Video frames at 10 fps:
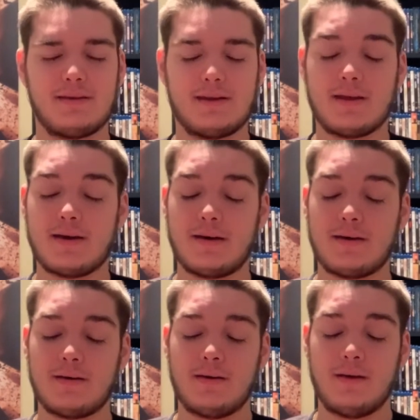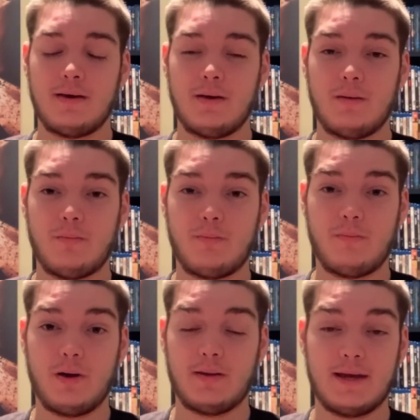yeah.
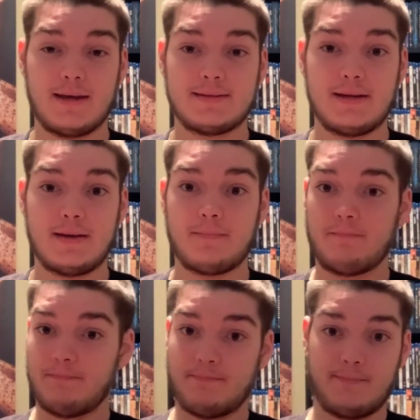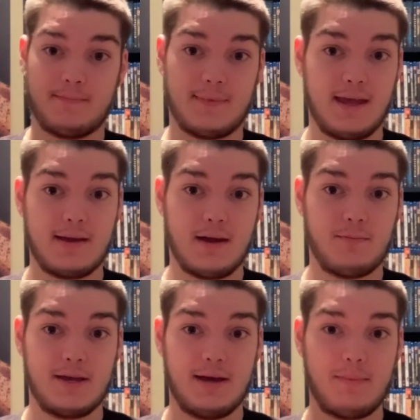But like I said, thank God
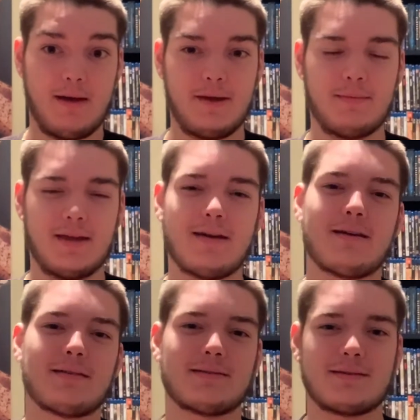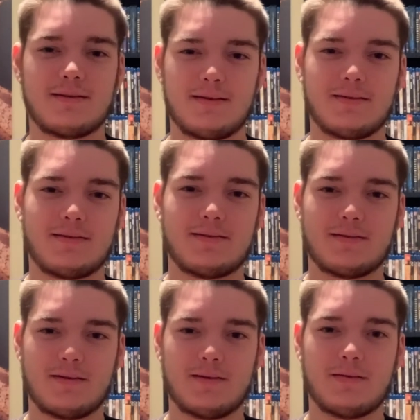we got Batman Begins.
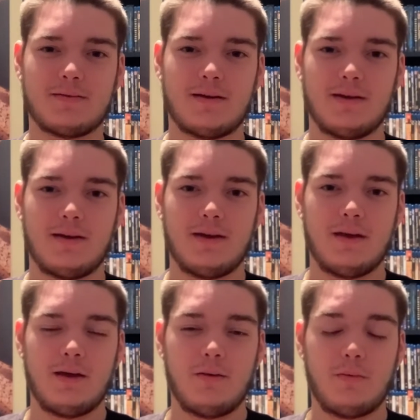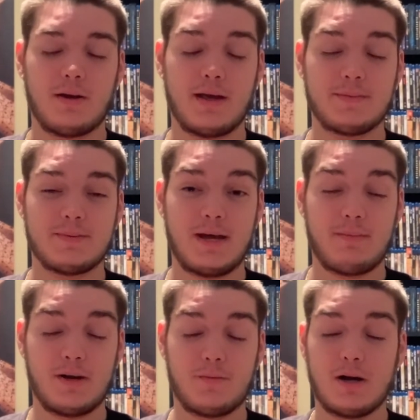So when it comes to
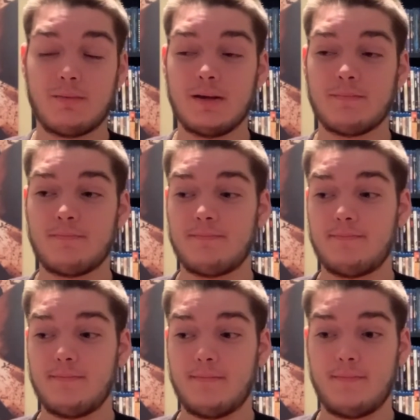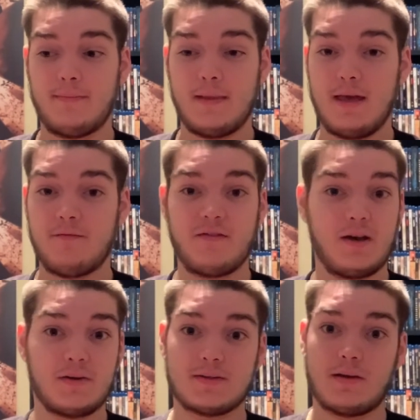Batman and Robin, it
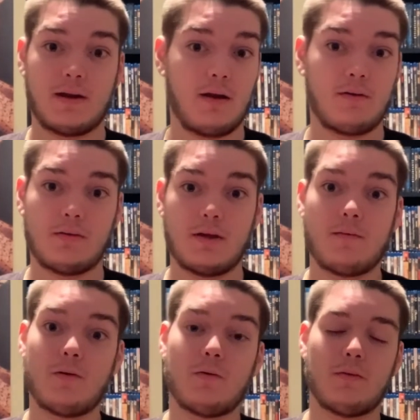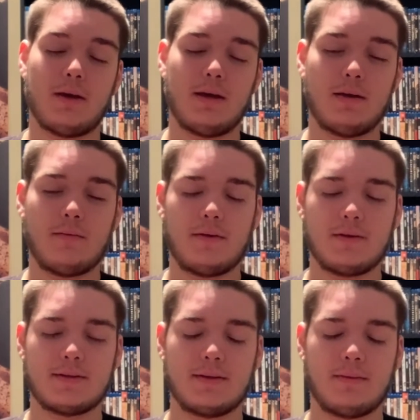fails on every level. And